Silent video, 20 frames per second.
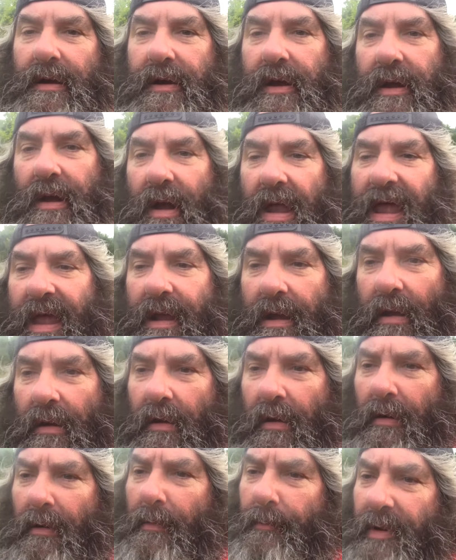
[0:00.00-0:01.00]
go to head
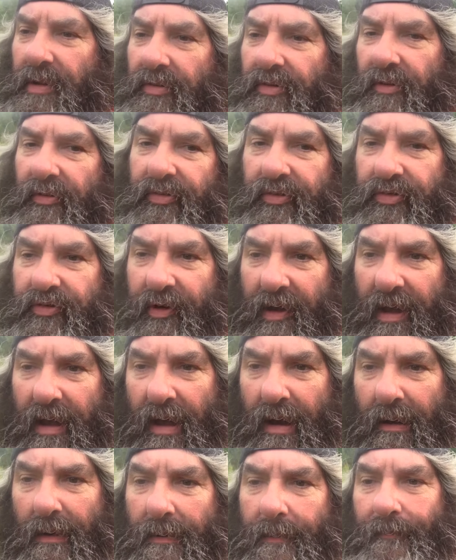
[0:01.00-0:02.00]
home and just
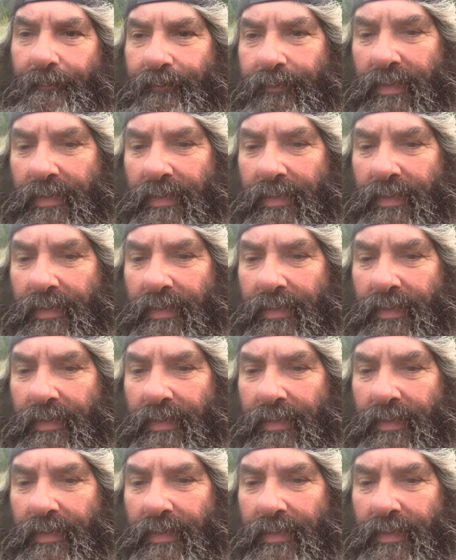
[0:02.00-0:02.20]
chill